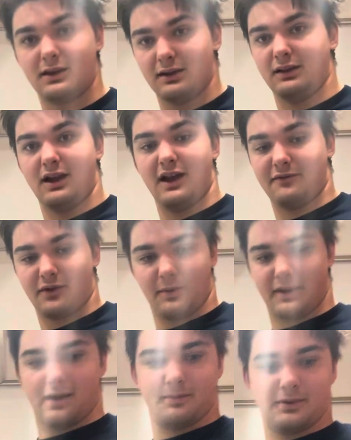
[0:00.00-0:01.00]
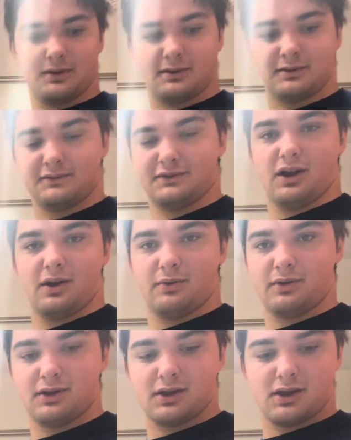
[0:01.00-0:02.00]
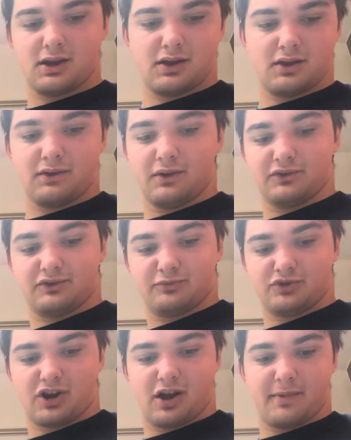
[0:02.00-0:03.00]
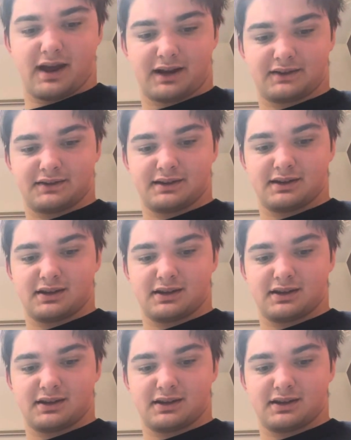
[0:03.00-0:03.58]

life going up. So those are some drawbacks,